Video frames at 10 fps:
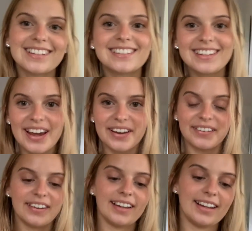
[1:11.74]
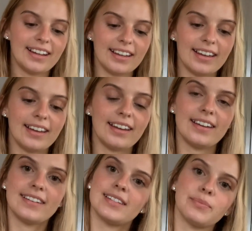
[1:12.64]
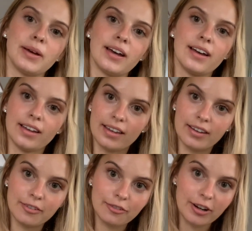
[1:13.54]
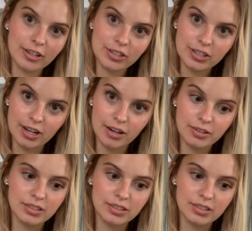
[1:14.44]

Right, so here is my French toast.